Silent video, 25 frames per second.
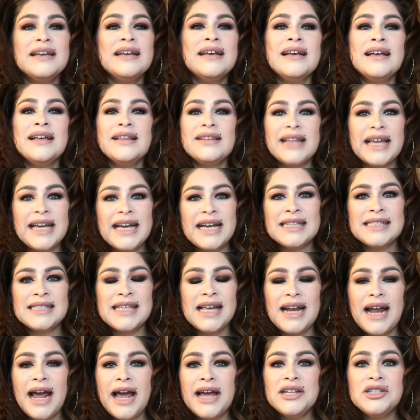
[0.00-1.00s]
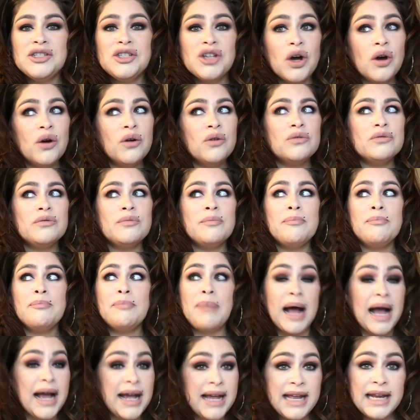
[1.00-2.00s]
Like I said, I don't
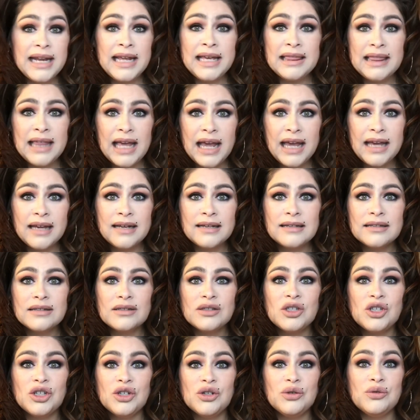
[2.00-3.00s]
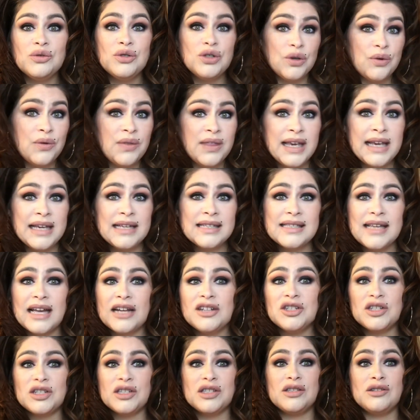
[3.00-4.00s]
buy anything to do these. I
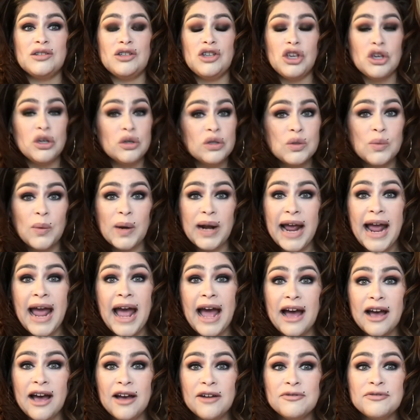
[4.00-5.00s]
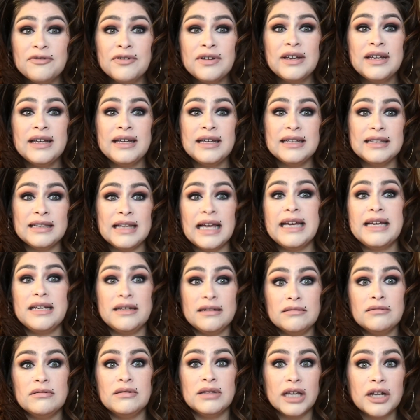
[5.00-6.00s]
just use what I have, like
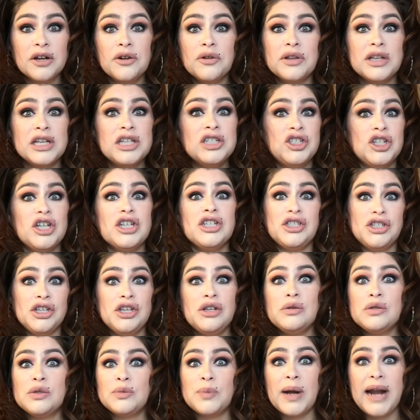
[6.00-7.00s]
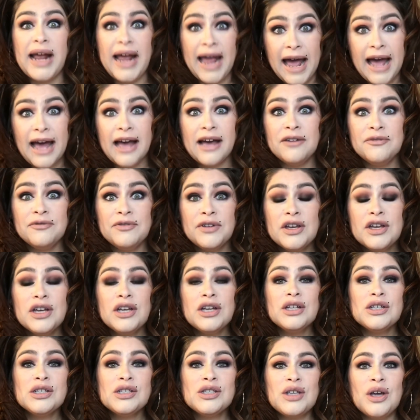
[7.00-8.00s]
literally just use what I have.
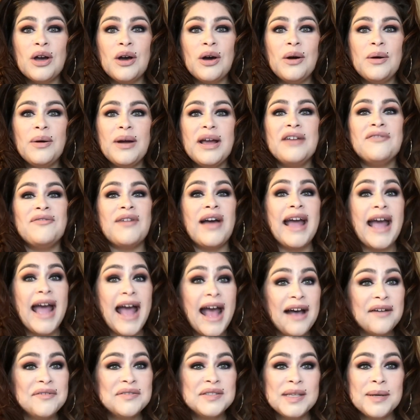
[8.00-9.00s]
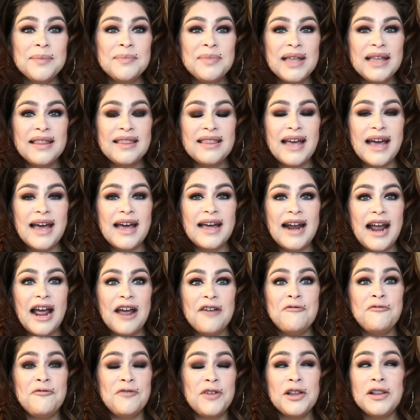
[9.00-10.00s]
So if I have something that I
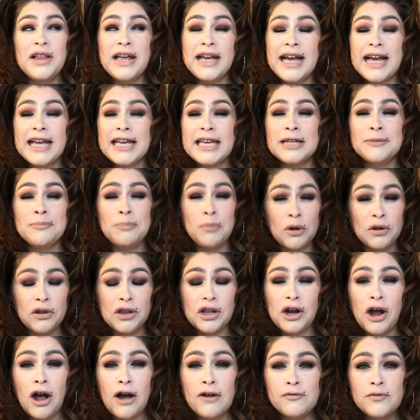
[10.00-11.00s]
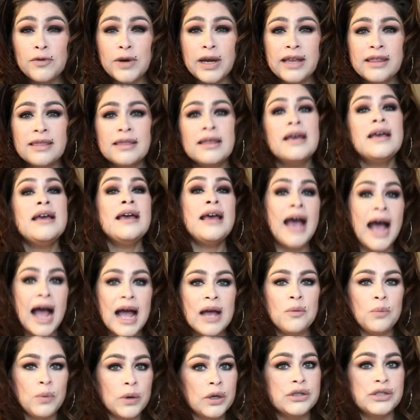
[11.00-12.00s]
feel like I can pull it off with, I
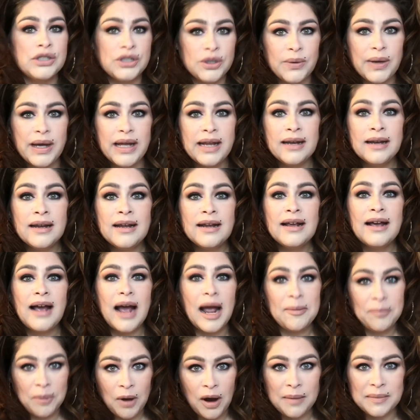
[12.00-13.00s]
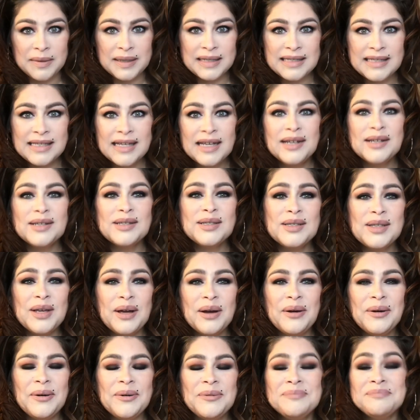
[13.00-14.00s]
will do it. I promise.
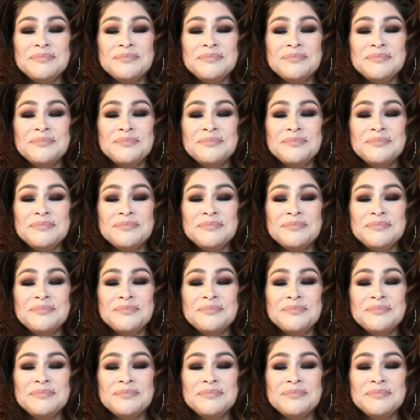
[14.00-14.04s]
So